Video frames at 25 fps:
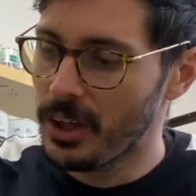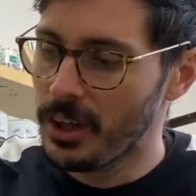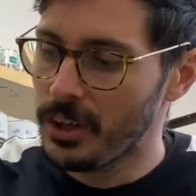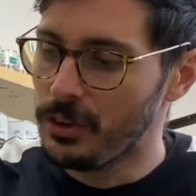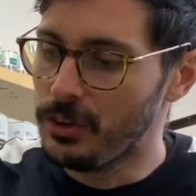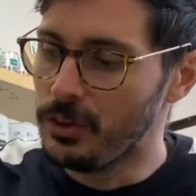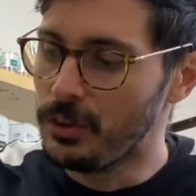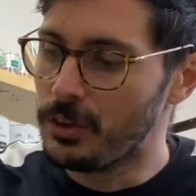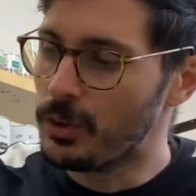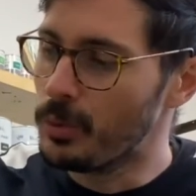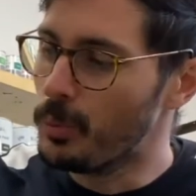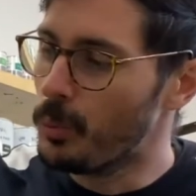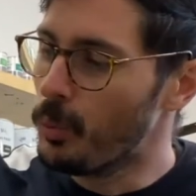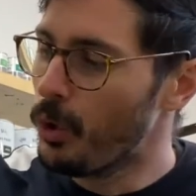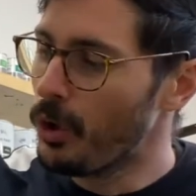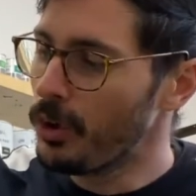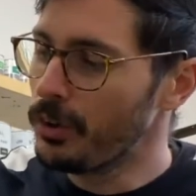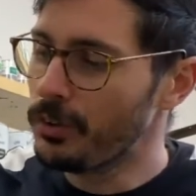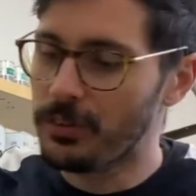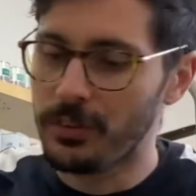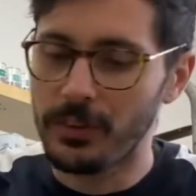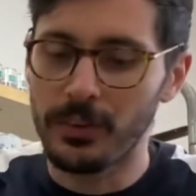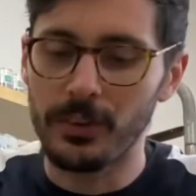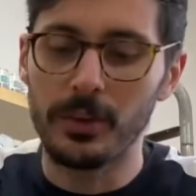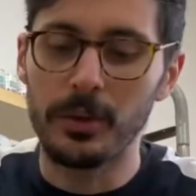you can
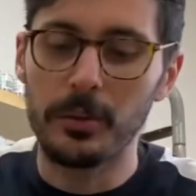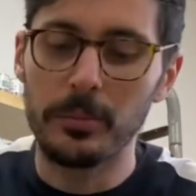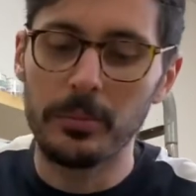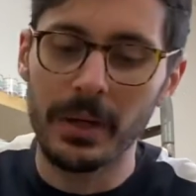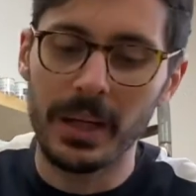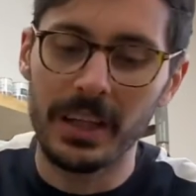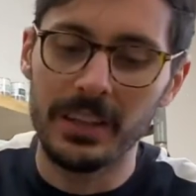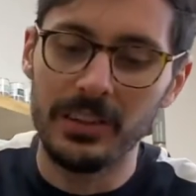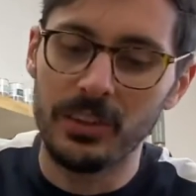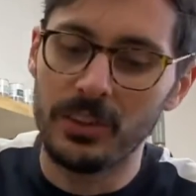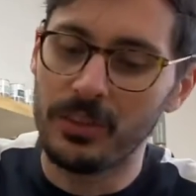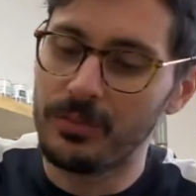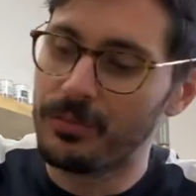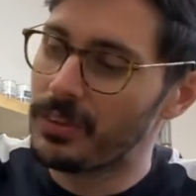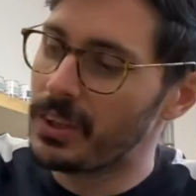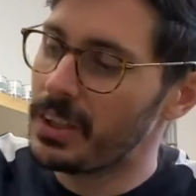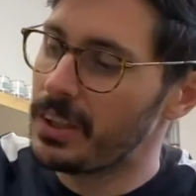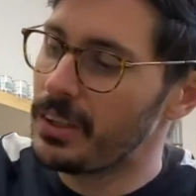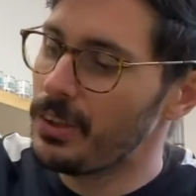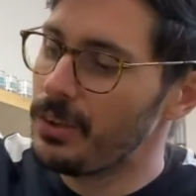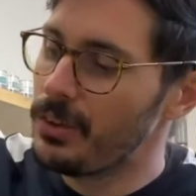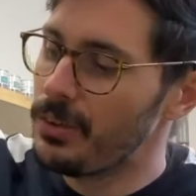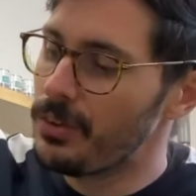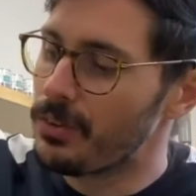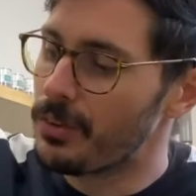wash them and you can
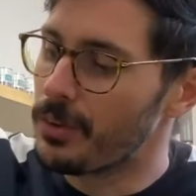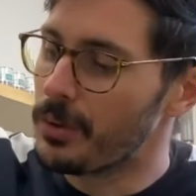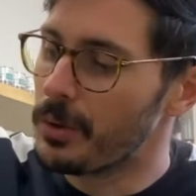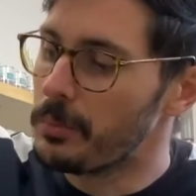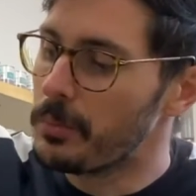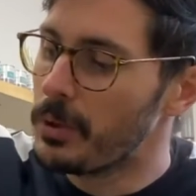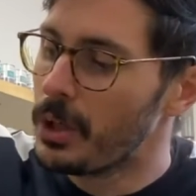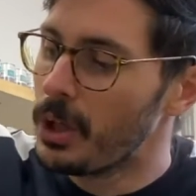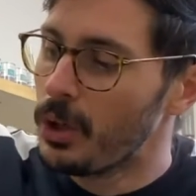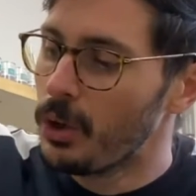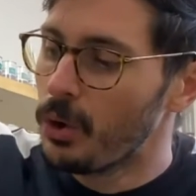reuse them.